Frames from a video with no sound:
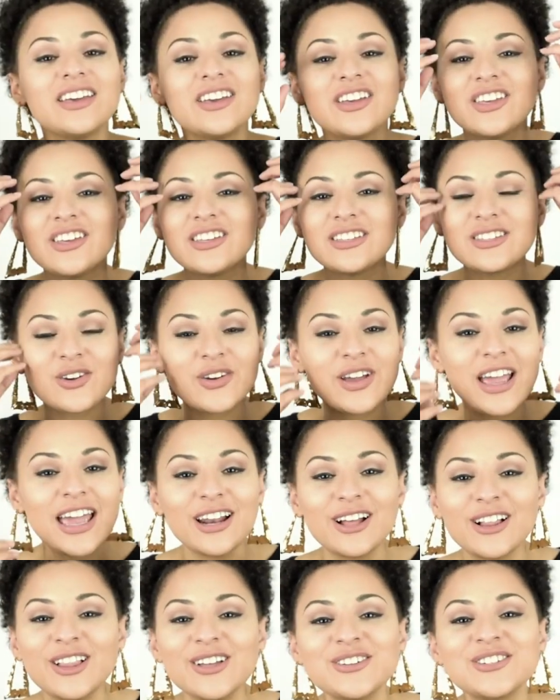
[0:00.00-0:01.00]
It's okay
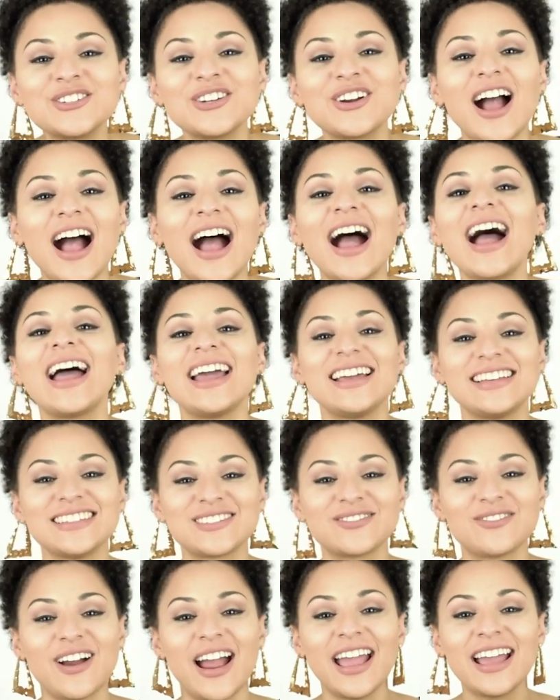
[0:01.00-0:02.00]
to close your
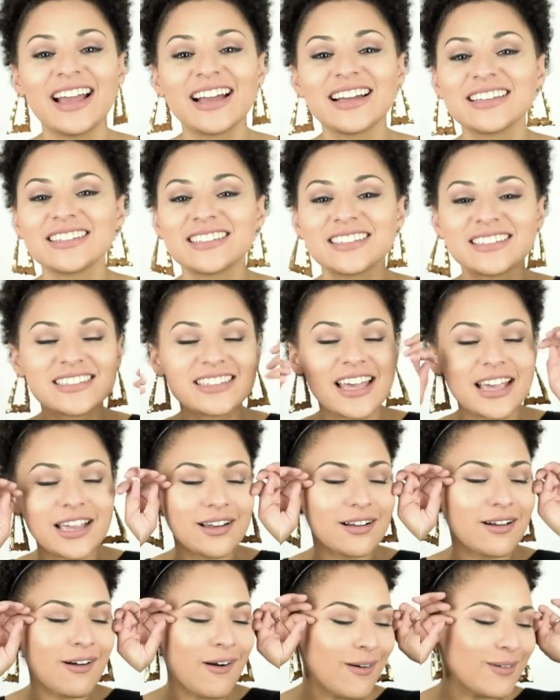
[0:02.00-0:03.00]
eyes, right? Because it's like
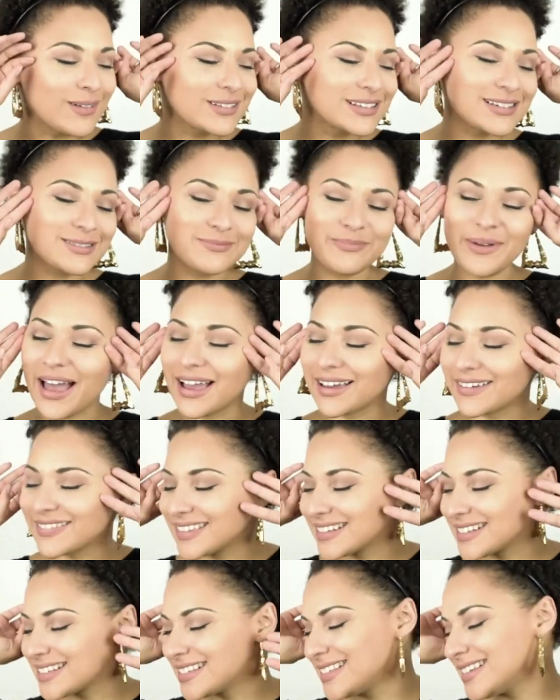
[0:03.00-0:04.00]
you're holding back
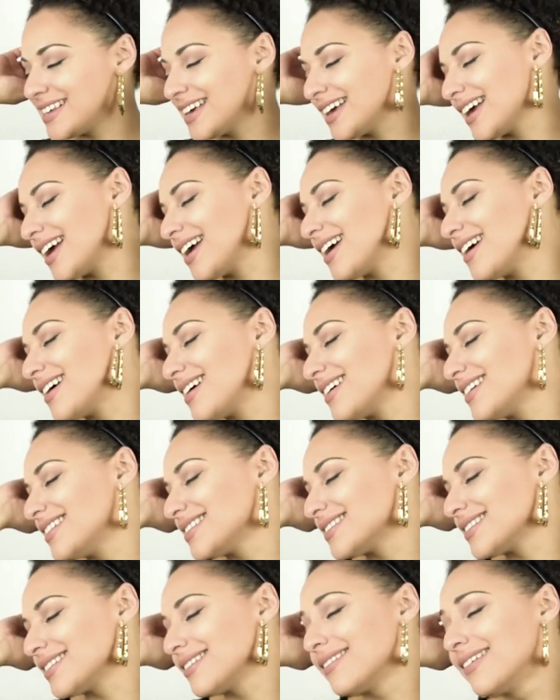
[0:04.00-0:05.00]
the
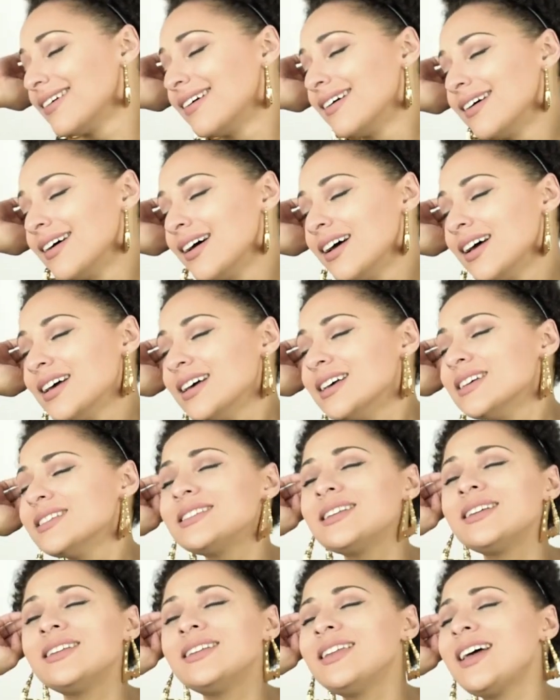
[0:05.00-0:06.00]
tears, and
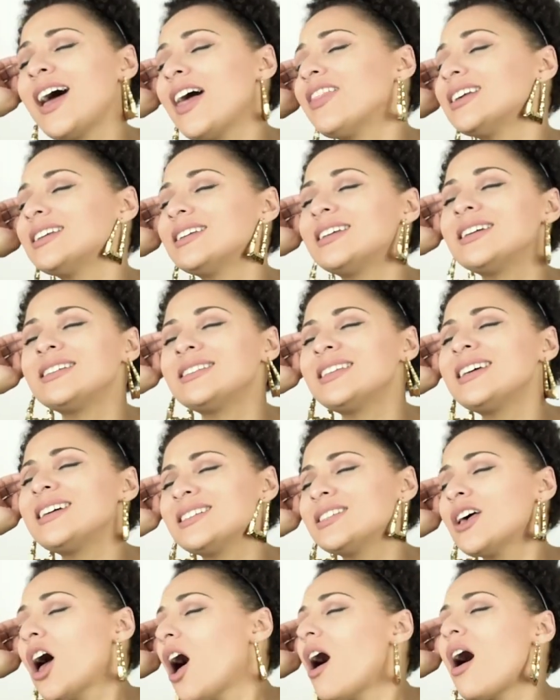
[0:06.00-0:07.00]
so nothing in
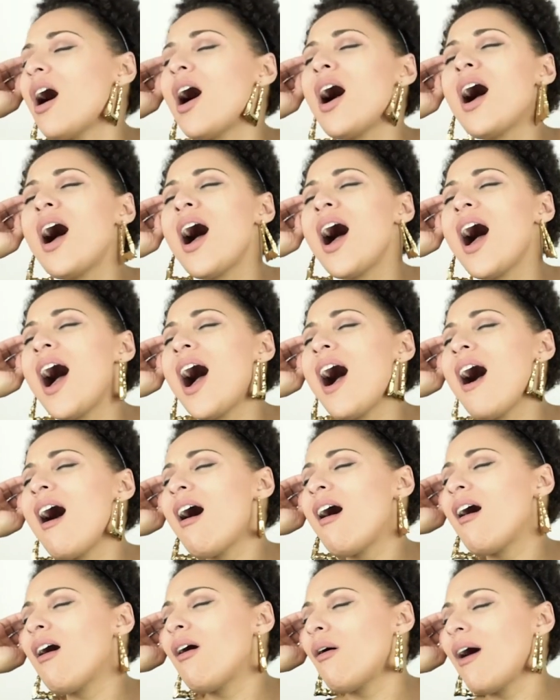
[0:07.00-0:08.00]
this
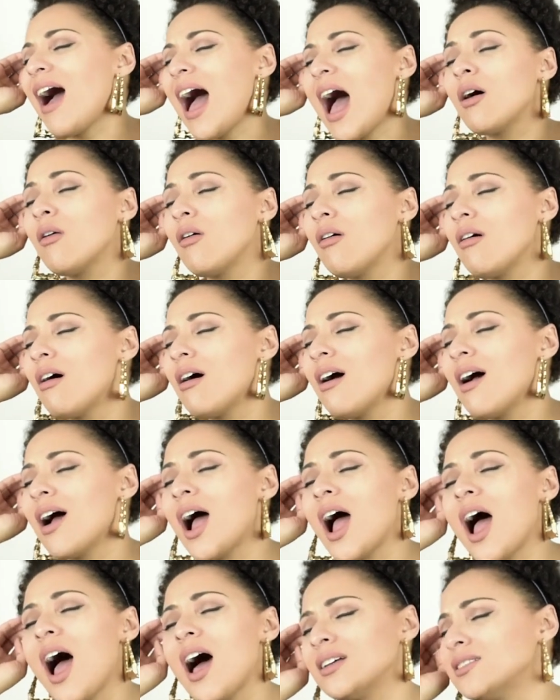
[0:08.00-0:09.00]
whole wide
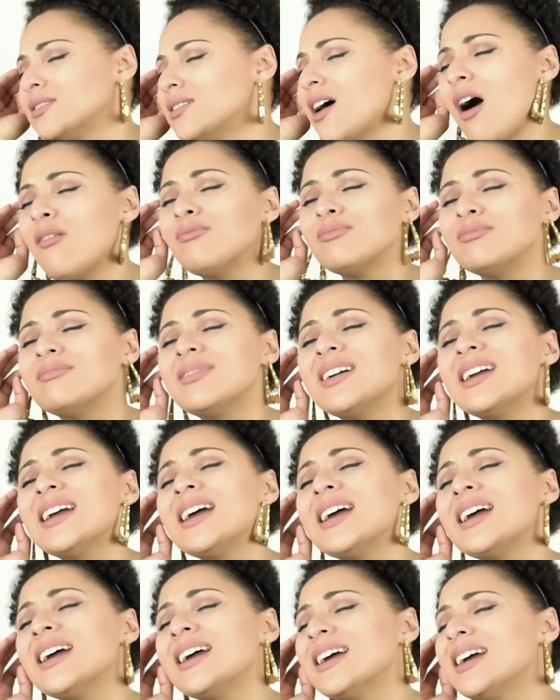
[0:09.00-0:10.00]
world don't
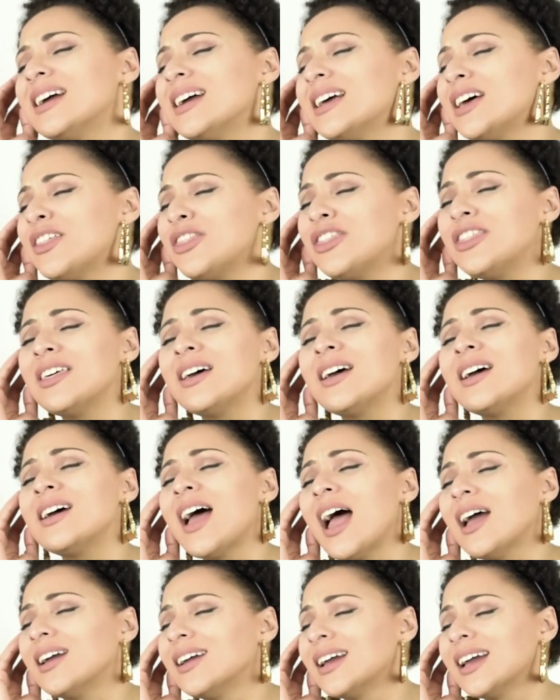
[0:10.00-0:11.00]
mean a
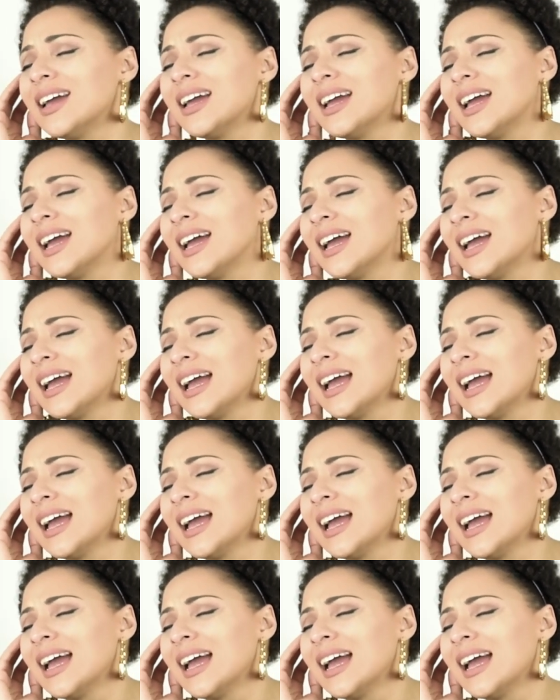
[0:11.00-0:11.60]
thing.